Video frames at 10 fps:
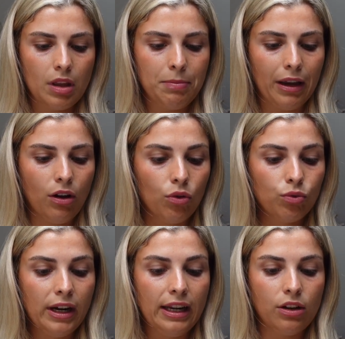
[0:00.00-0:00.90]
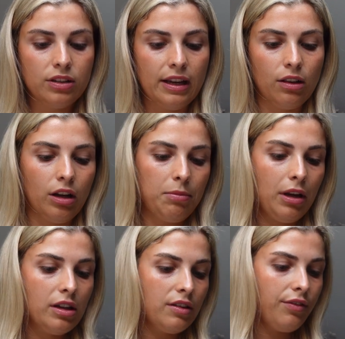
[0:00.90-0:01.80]
But I got a really good deal on it
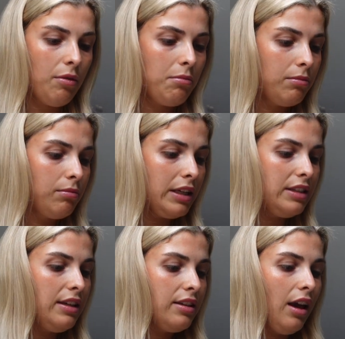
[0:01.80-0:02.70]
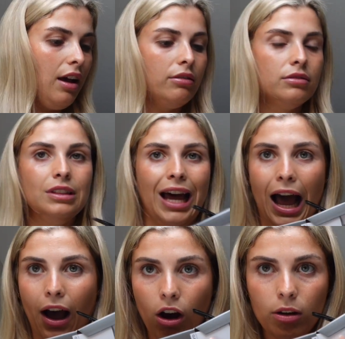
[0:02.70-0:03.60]
because of my discount.
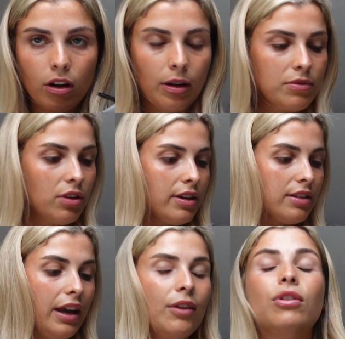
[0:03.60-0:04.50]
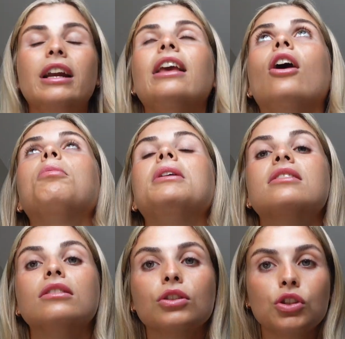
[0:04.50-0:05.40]
Oh God, I'm so excited. I really hope it
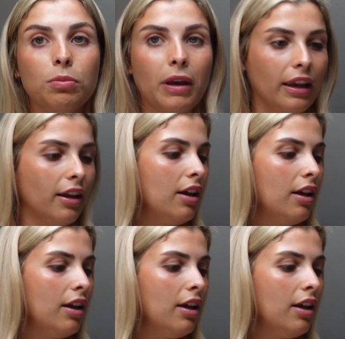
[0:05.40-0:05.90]
doesn't look too big.